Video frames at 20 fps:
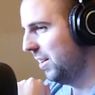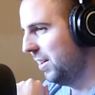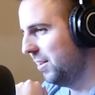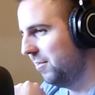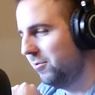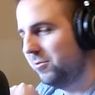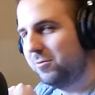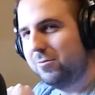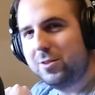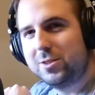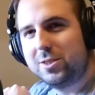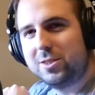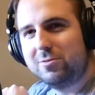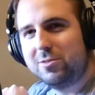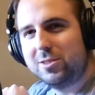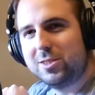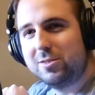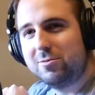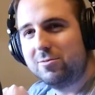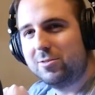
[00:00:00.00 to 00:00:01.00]

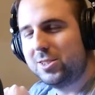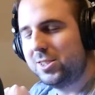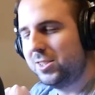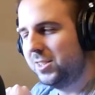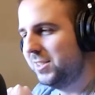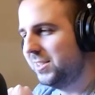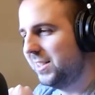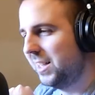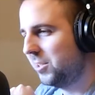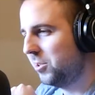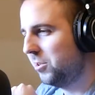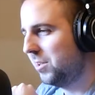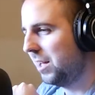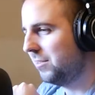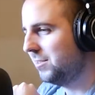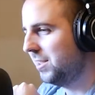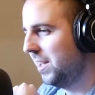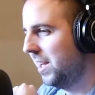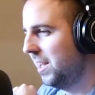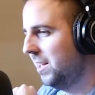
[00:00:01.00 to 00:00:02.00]
Wasn't this like
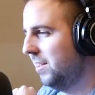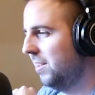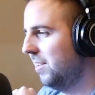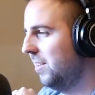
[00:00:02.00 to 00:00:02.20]
2008?